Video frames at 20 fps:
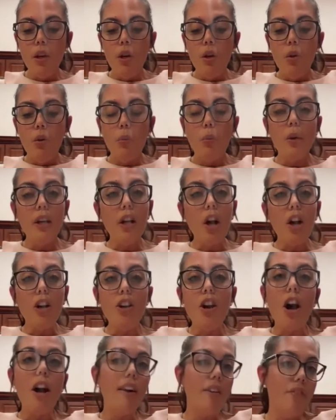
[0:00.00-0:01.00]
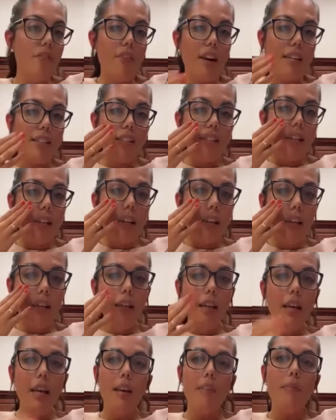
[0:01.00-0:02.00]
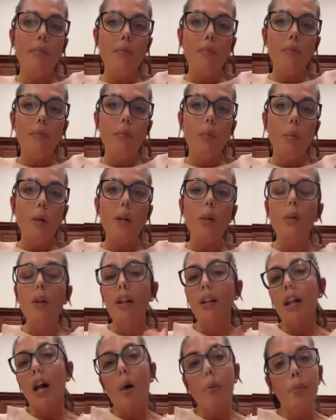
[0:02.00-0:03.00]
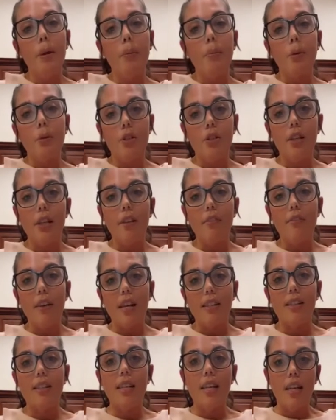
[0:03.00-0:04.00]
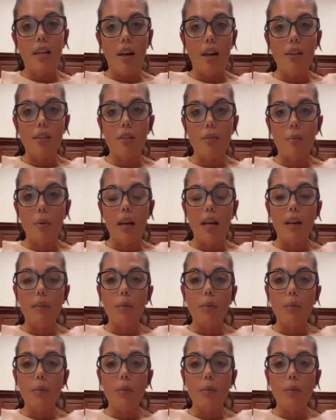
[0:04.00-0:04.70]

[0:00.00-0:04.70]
we are not invested in if we don't allow people to invest in us, right?